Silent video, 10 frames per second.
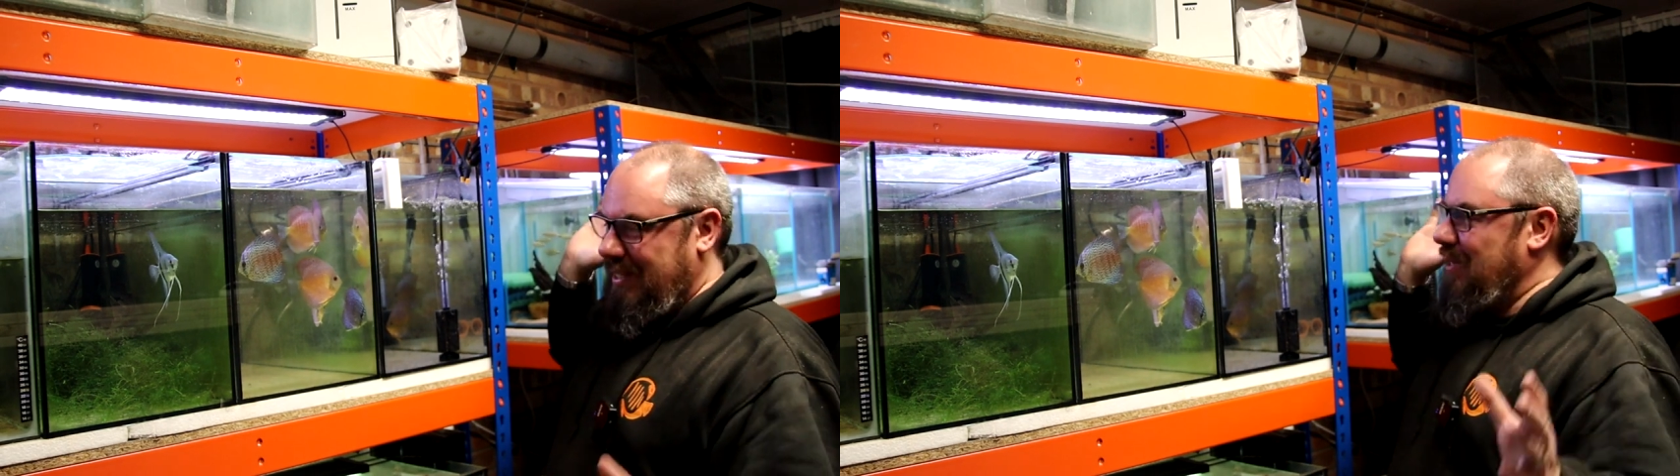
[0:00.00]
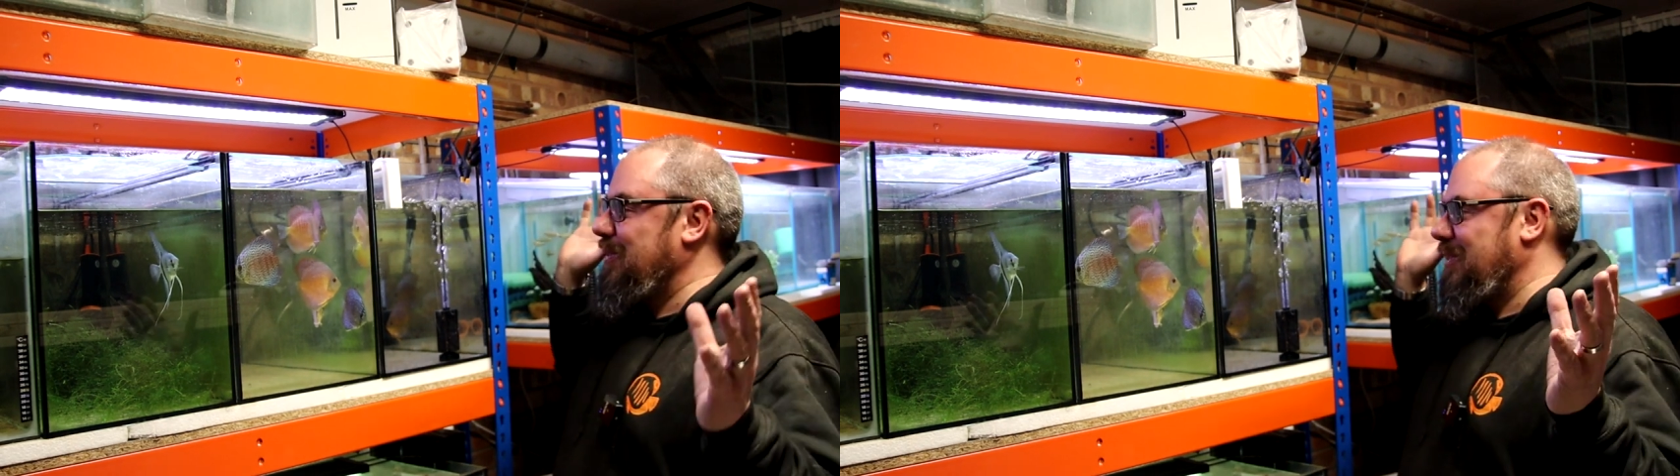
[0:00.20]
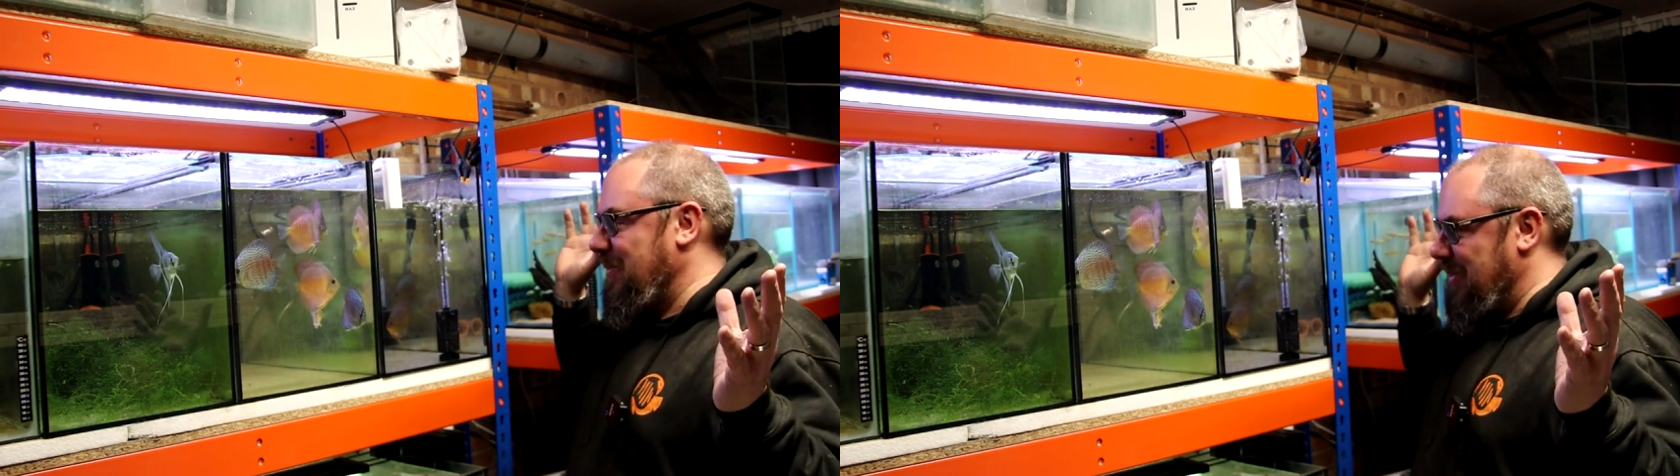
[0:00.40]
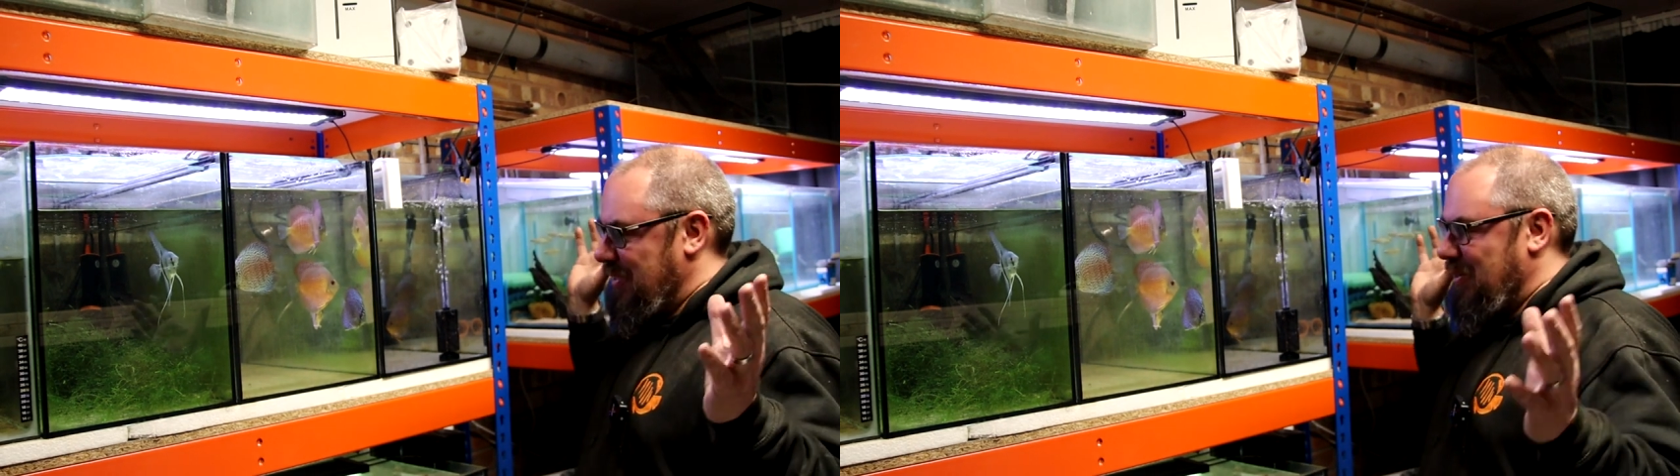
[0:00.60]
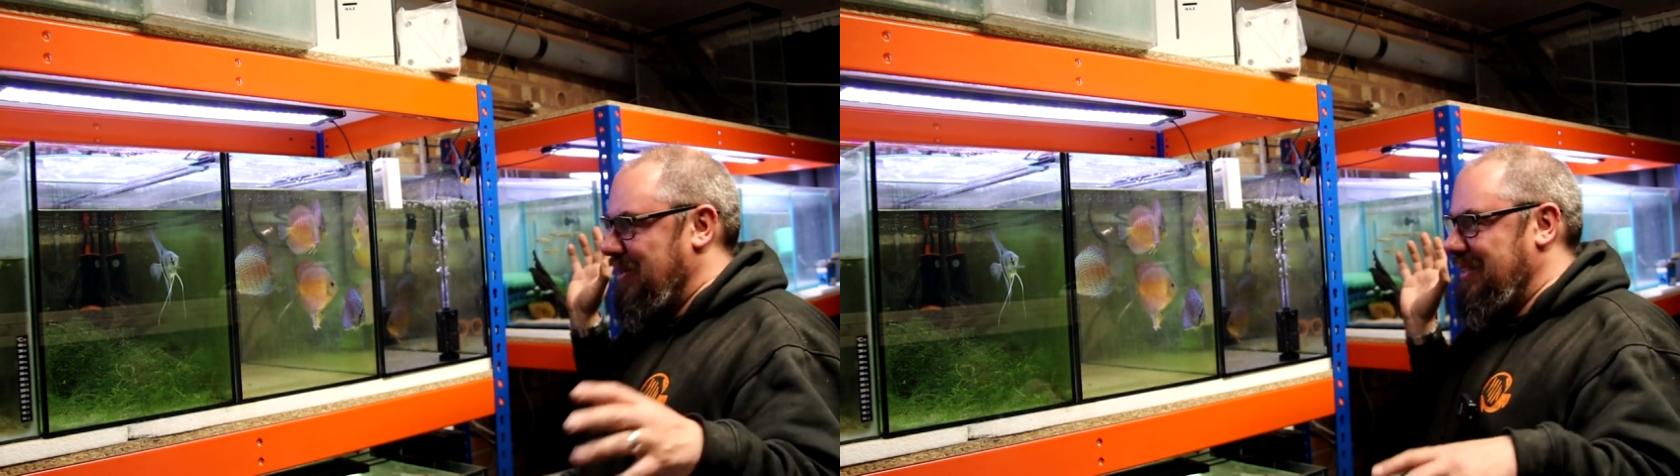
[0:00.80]
long story
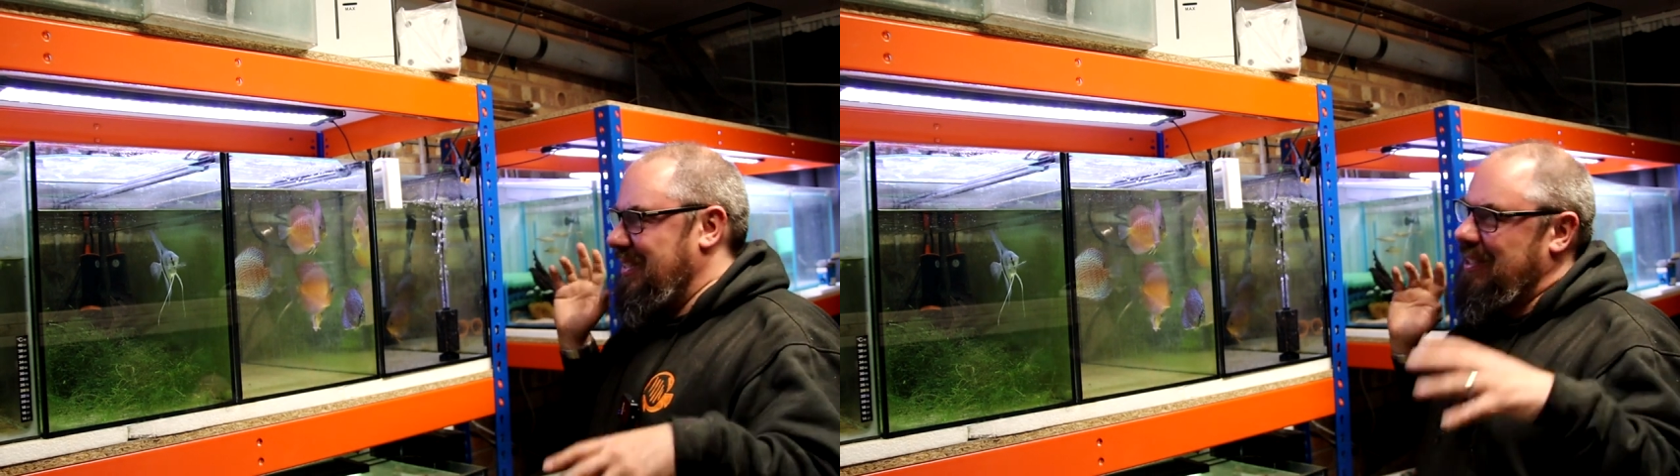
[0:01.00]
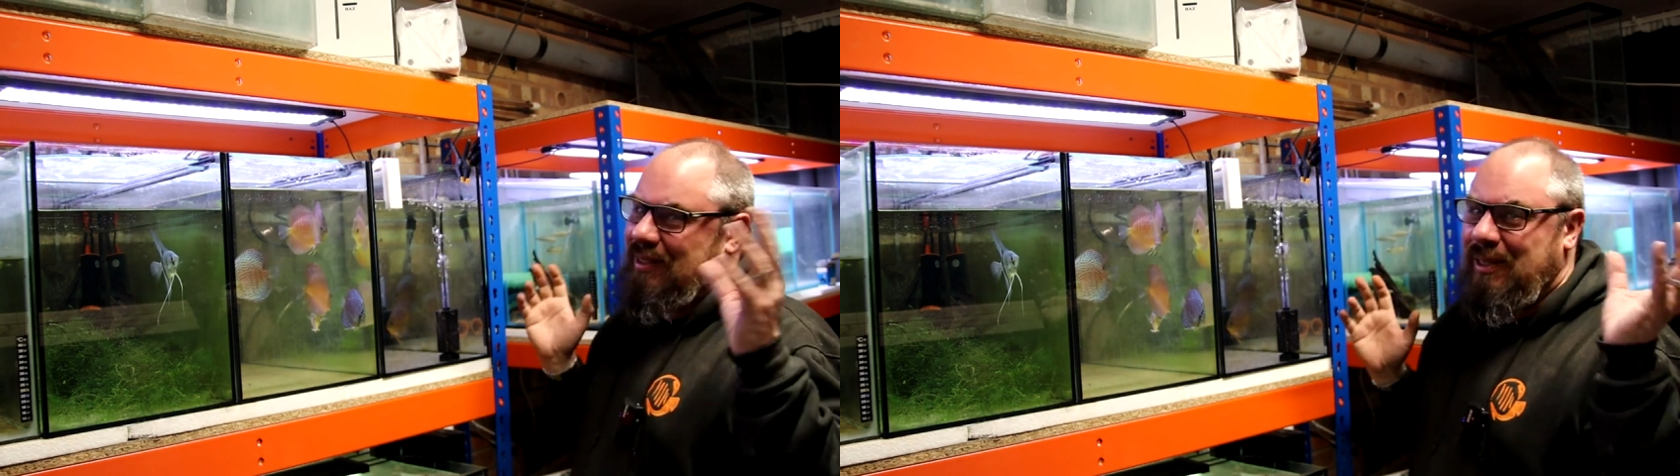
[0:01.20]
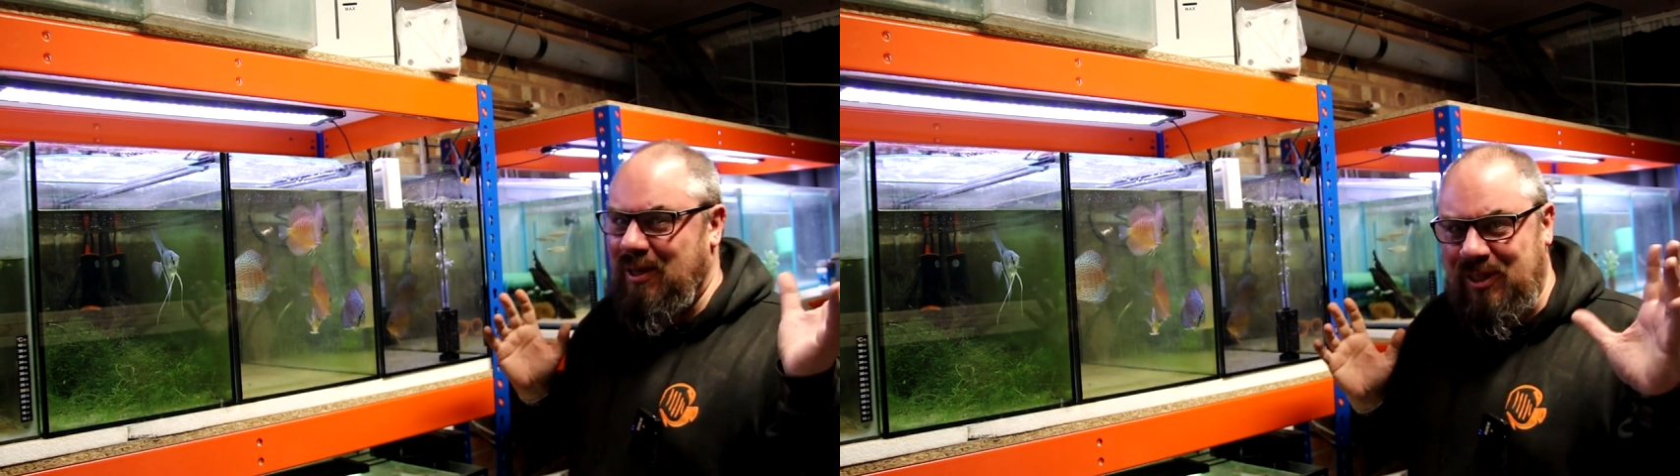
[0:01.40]
short, a